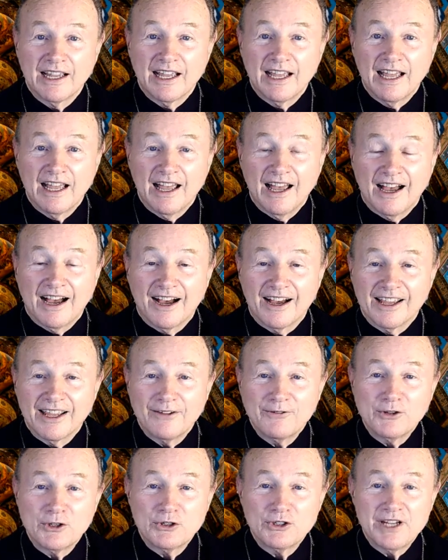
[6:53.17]
If
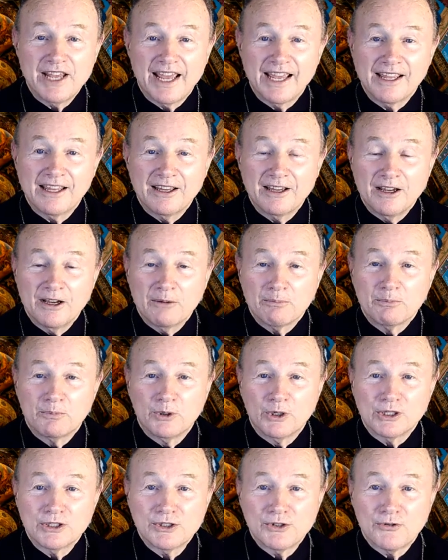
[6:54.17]
you take
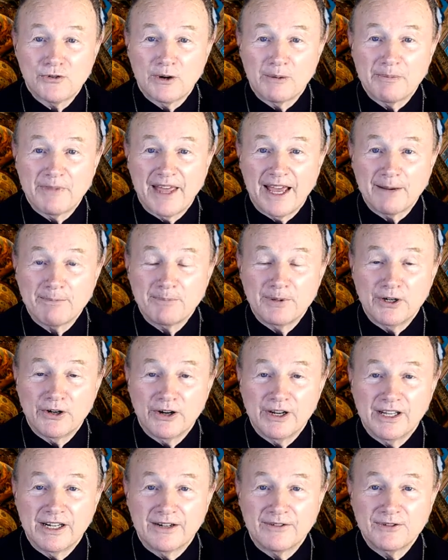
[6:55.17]
books from that period
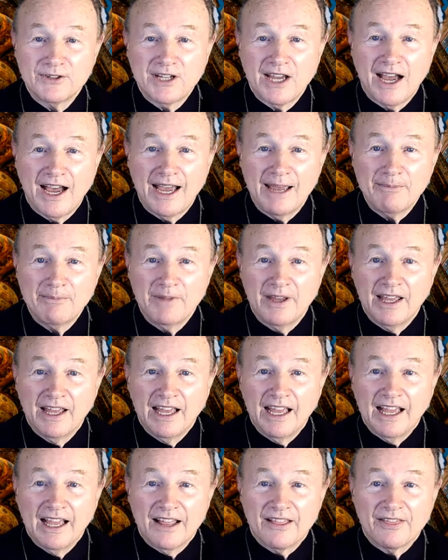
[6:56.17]
of time
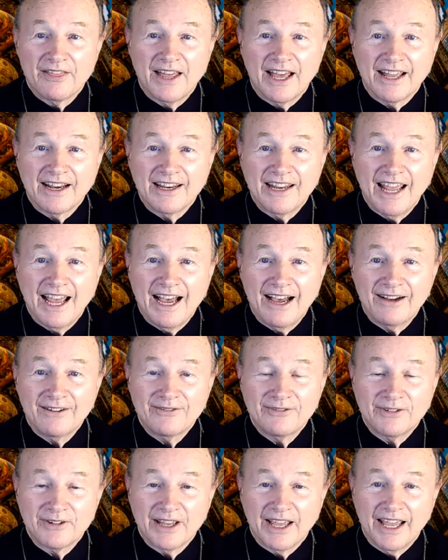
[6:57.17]
that have
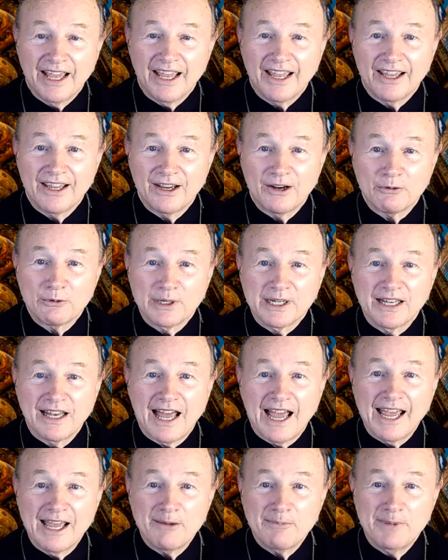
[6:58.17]
a
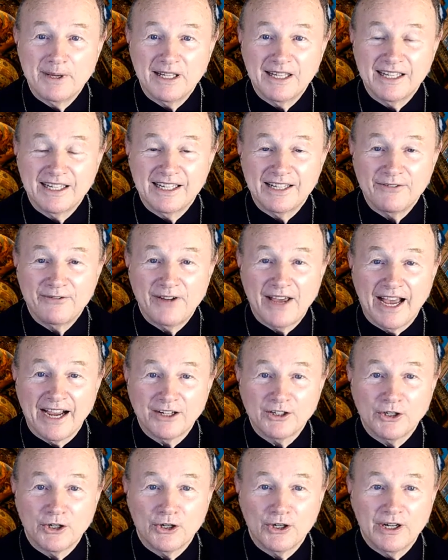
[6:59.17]
reliability factor,